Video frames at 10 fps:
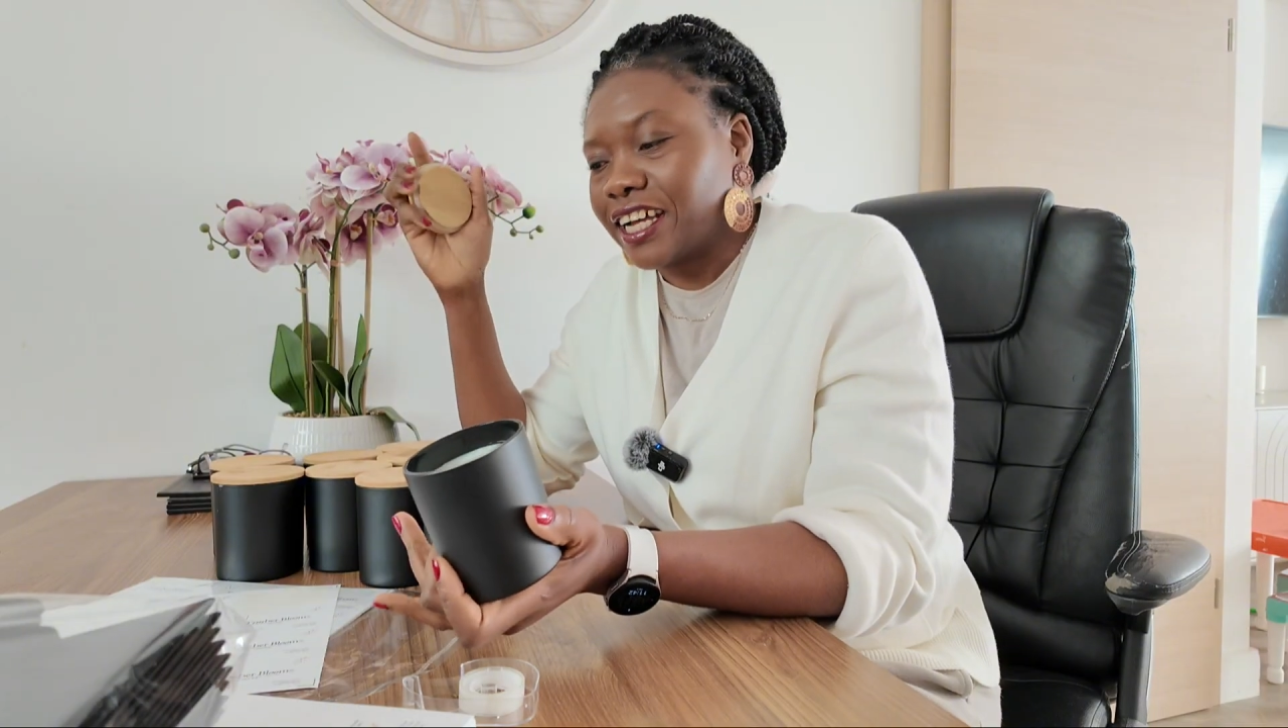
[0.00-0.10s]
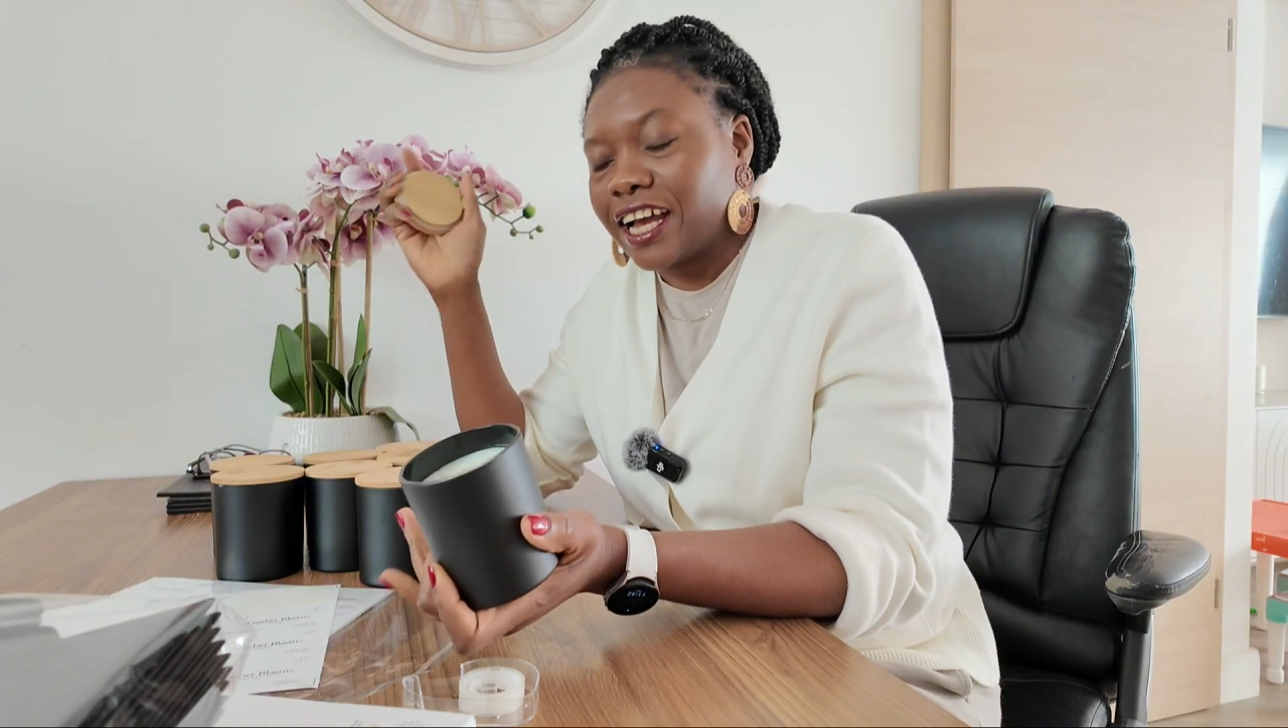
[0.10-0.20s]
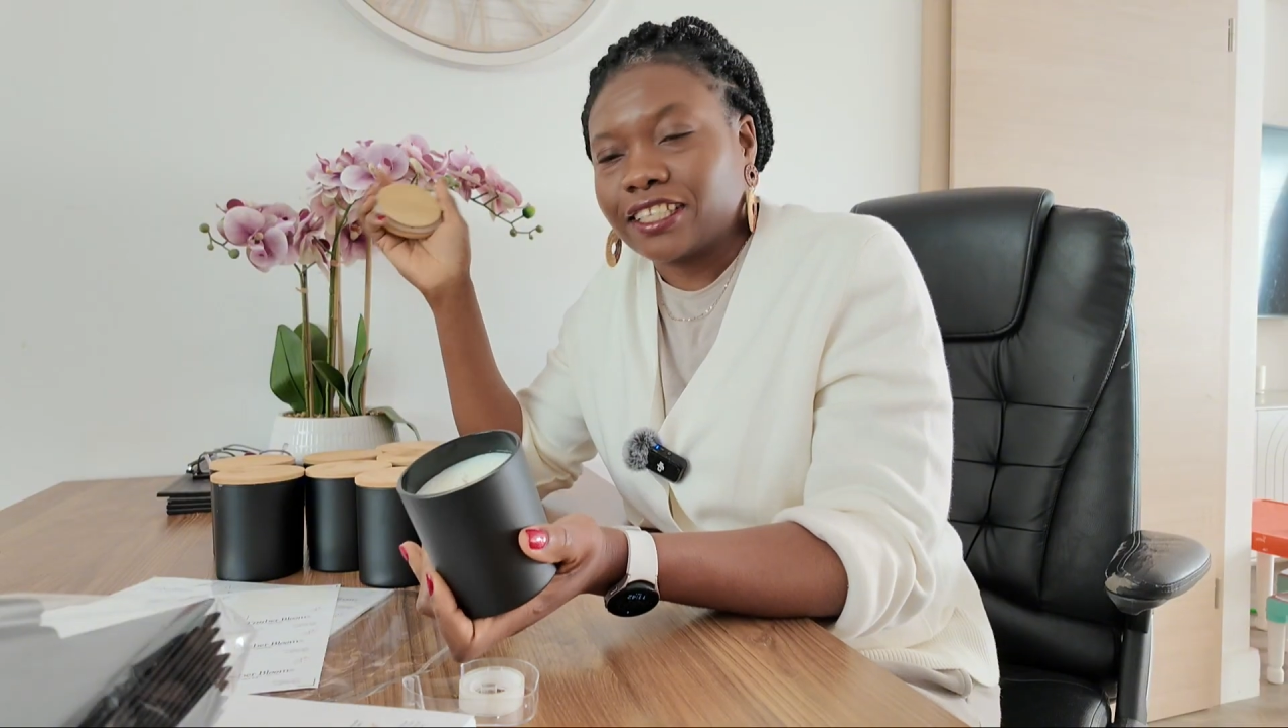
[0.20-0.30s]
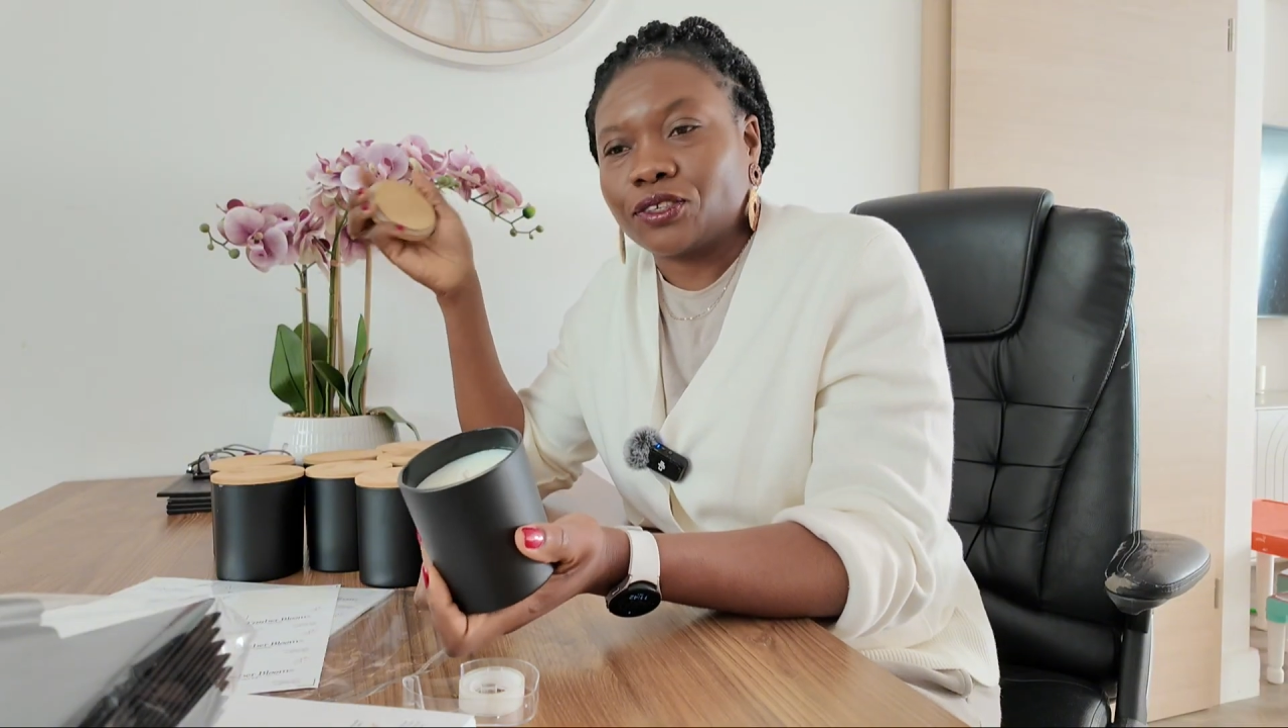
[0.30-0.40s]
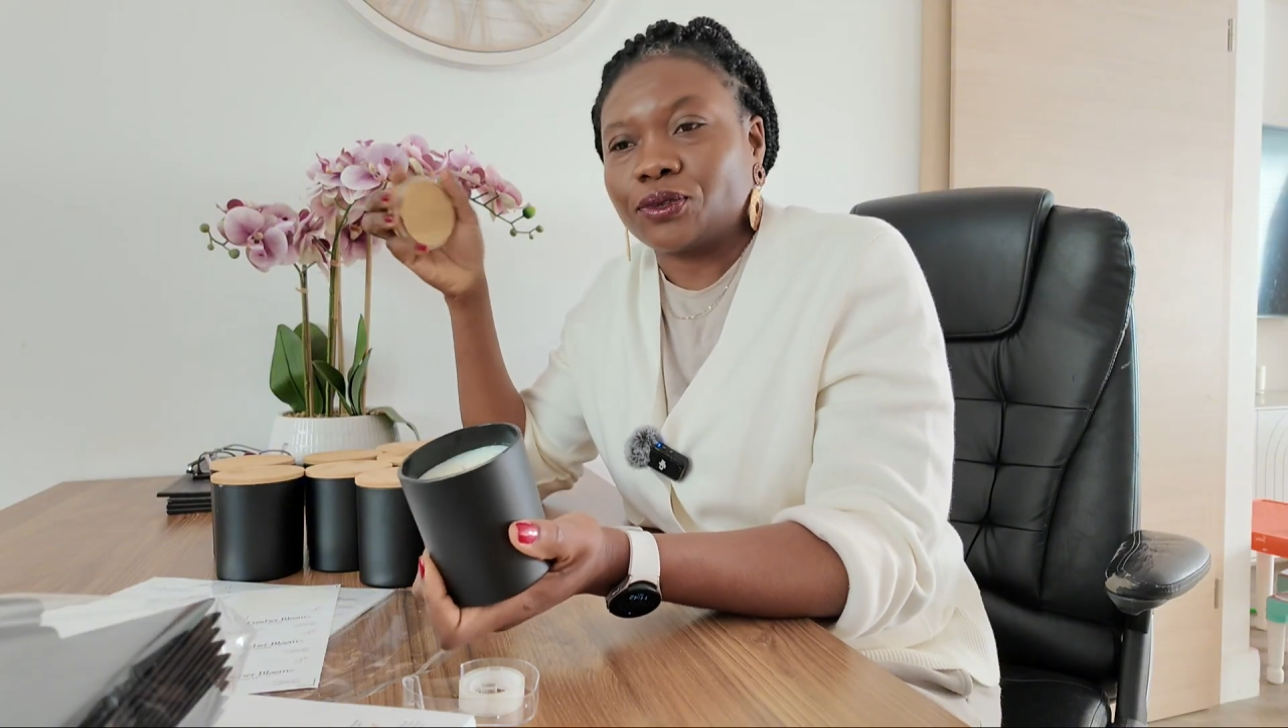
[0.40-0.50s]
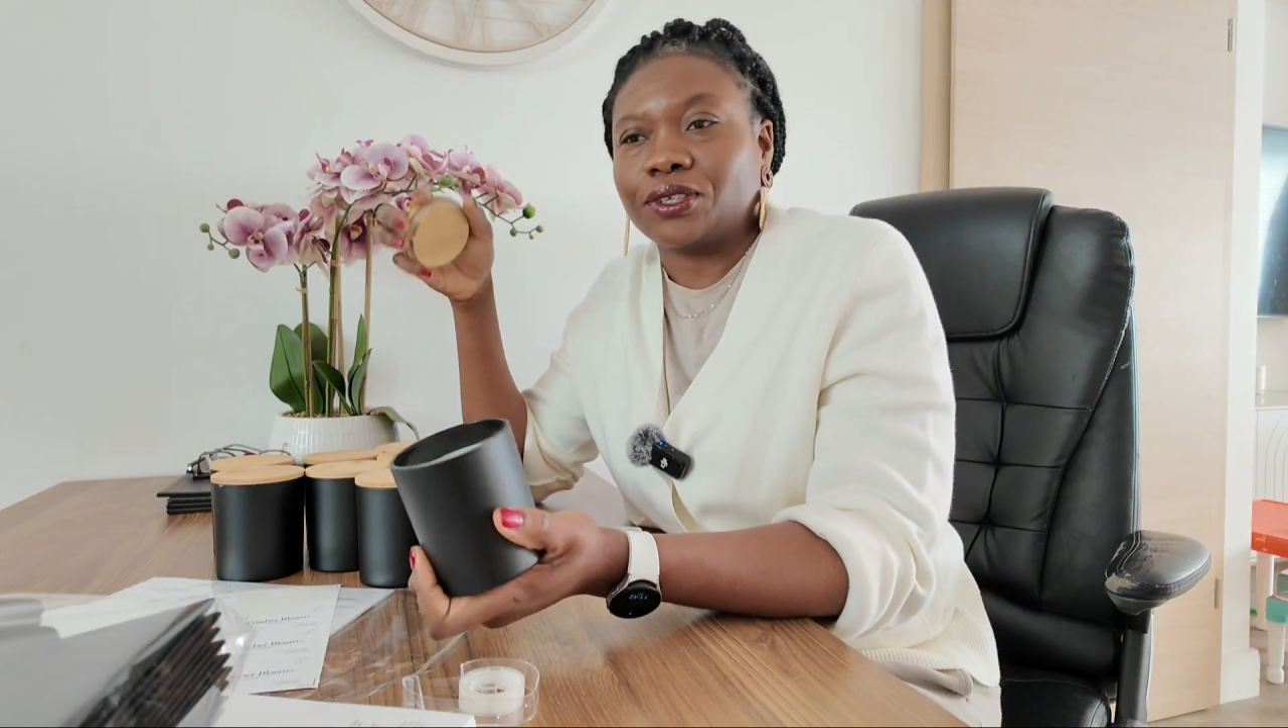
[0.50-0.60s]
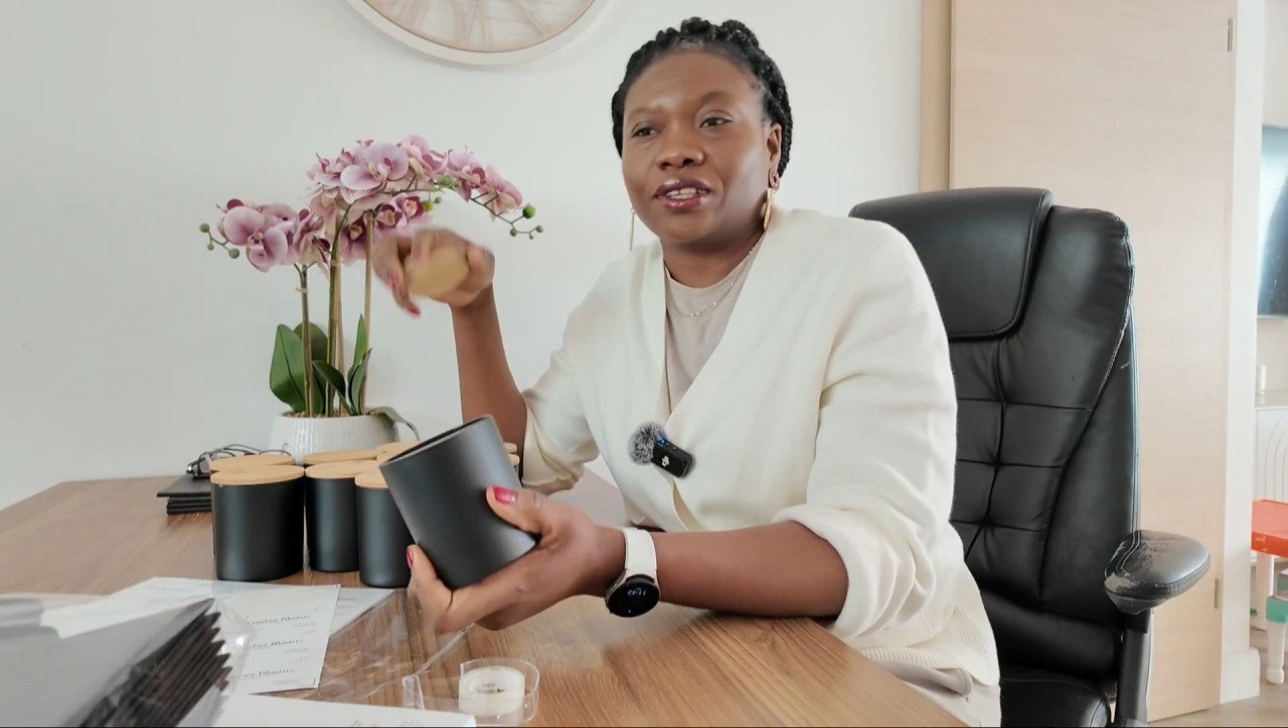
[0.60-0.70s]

has other